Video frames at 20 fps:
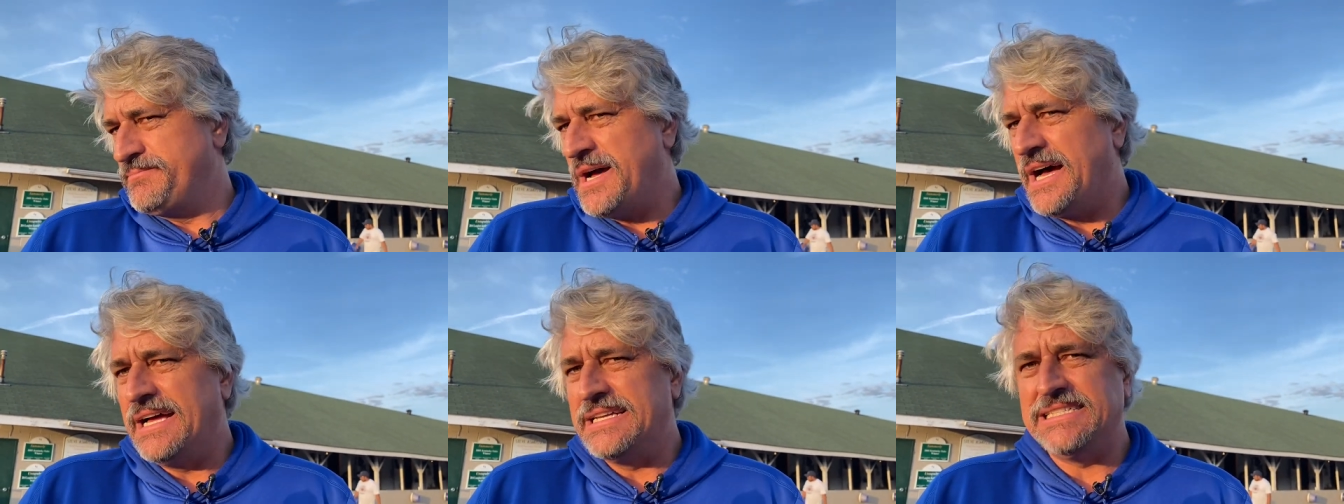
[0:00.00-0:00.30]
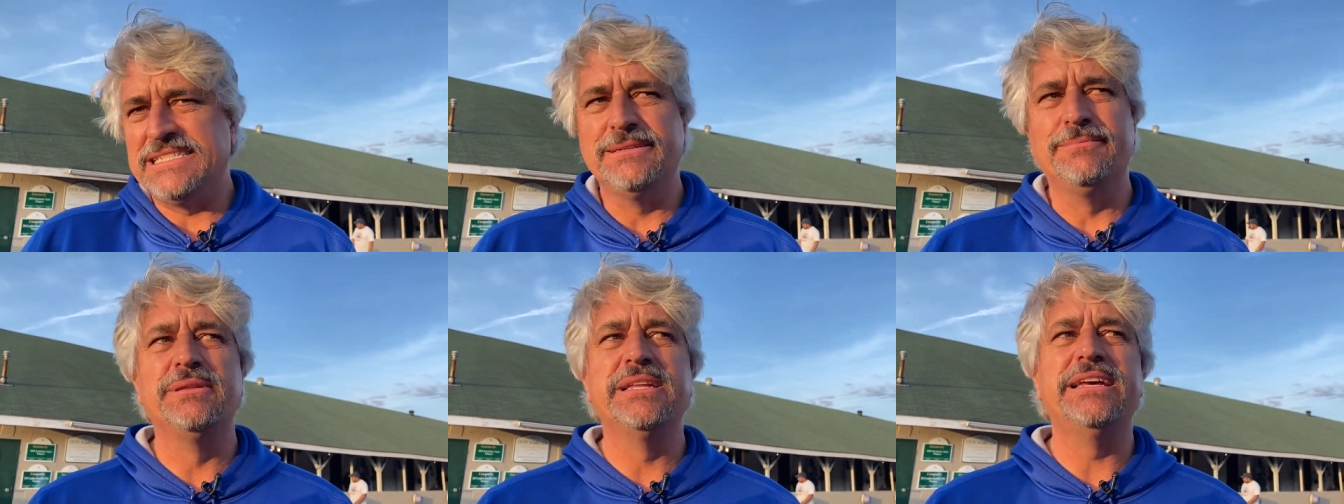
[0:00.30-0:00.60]

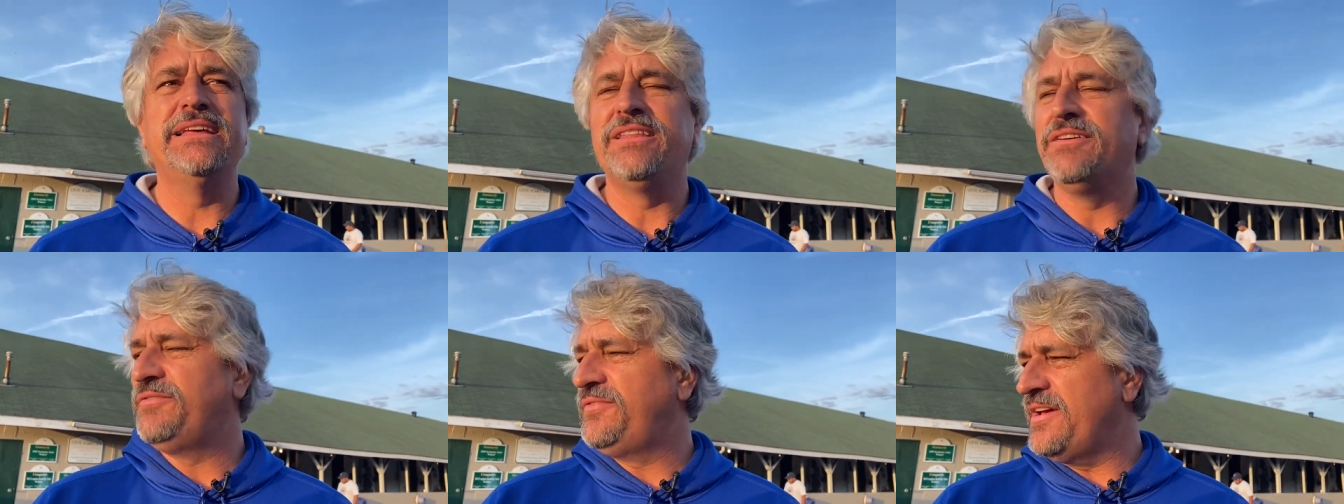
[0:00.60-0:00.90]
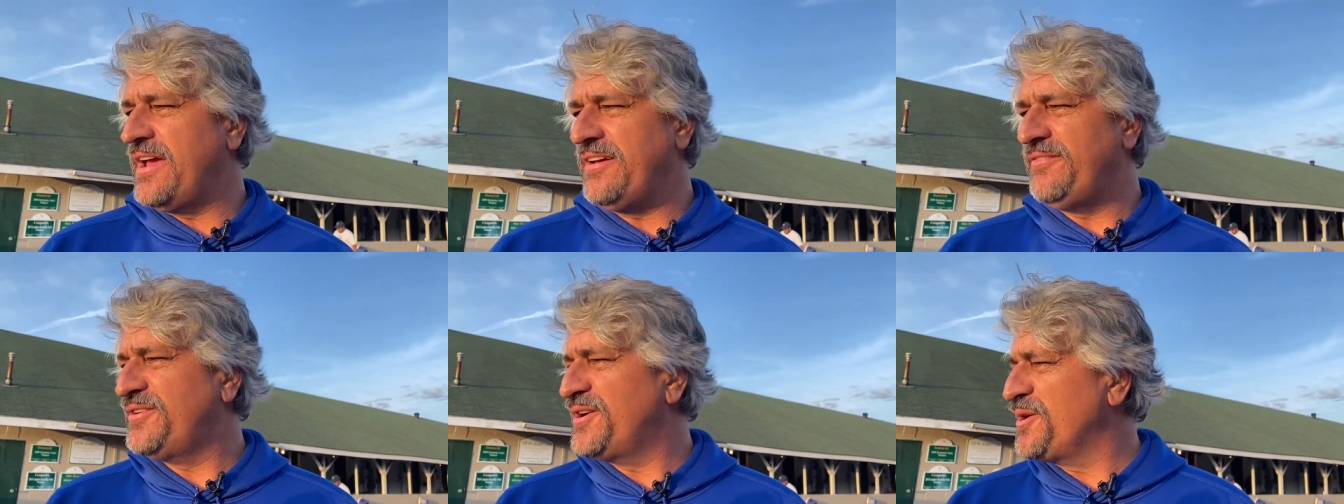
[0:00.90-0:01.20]
possibly the
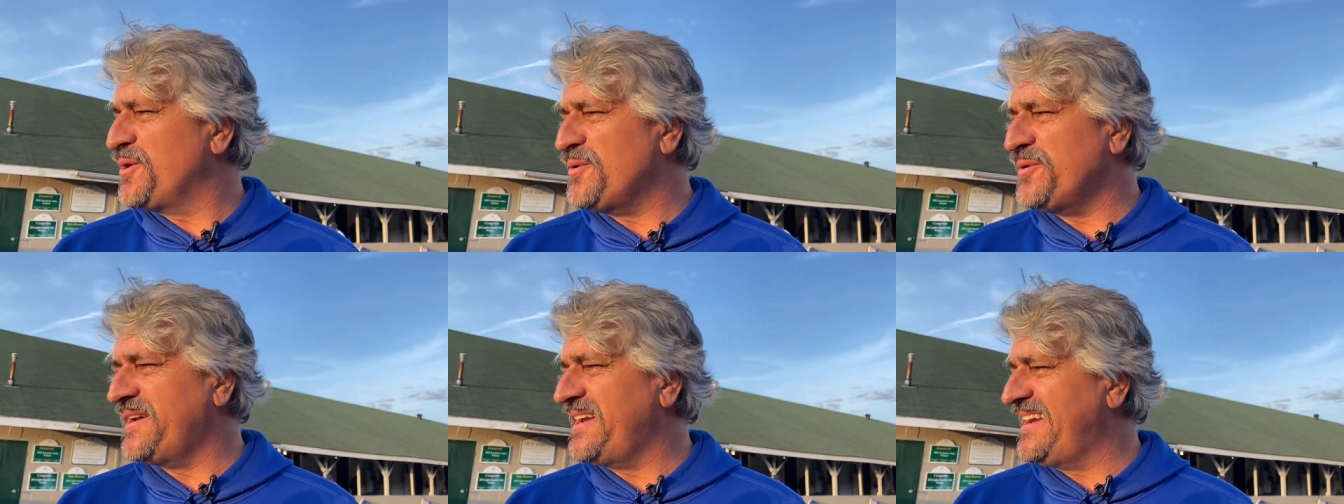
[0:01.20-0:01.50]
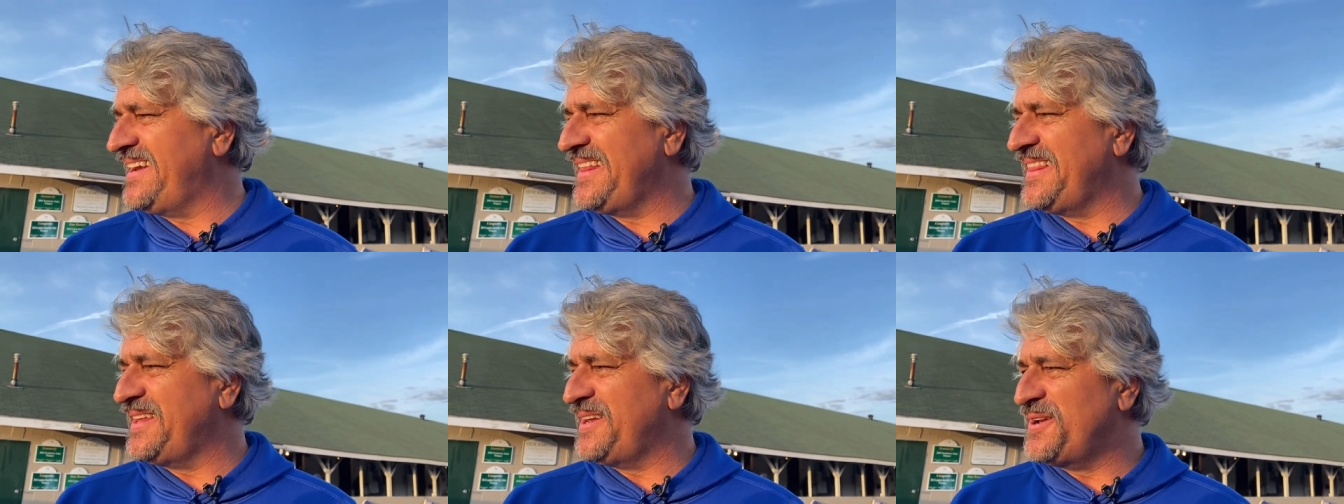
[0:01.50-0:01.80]
favorite going
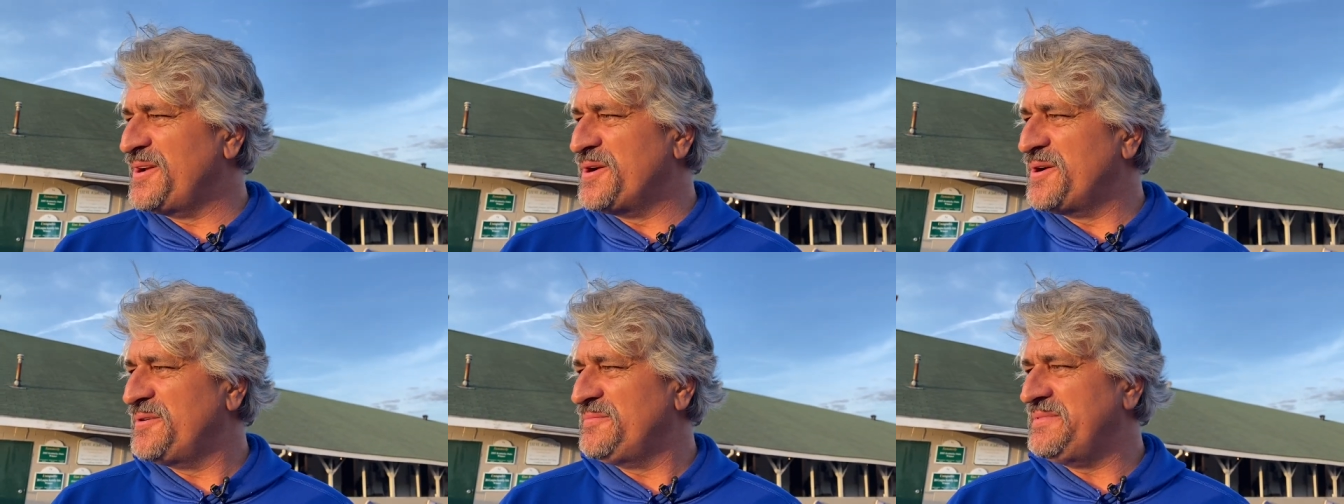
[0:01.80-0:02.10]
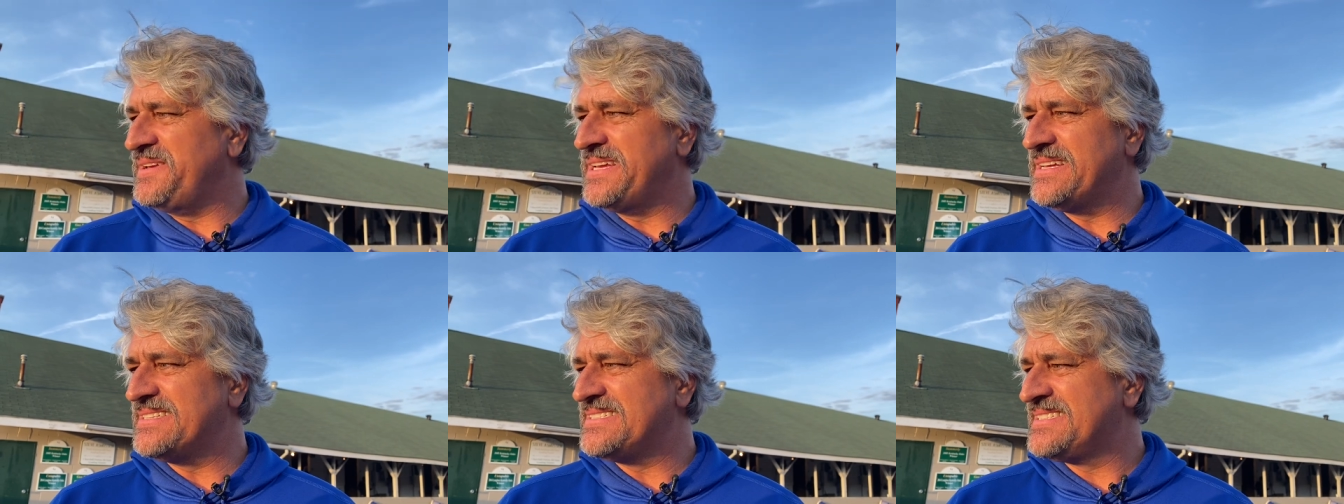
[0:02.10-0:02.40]
into the
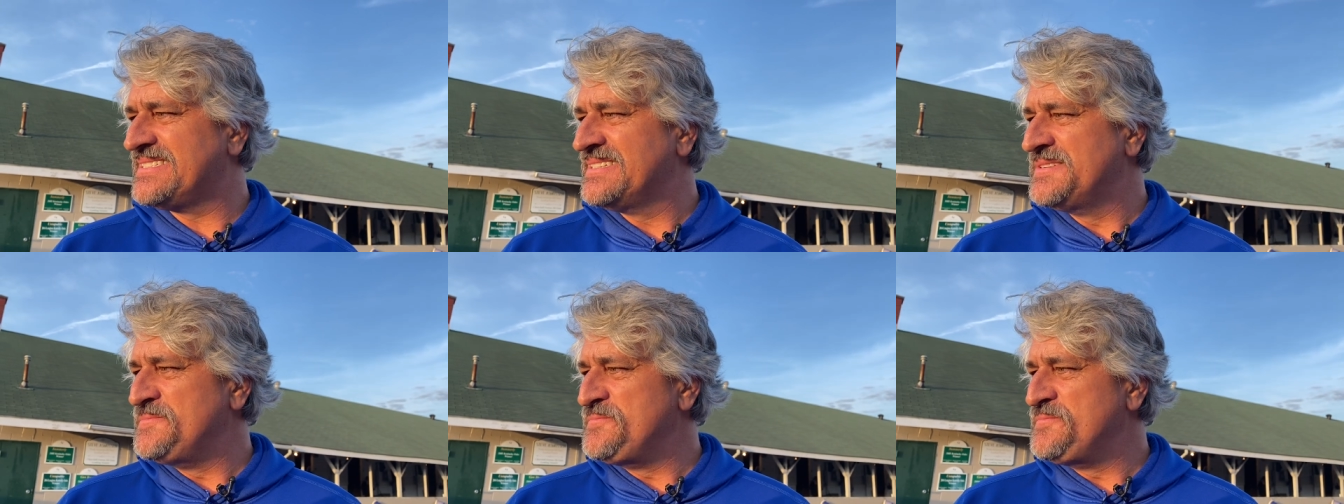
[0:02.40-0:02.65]
Derby is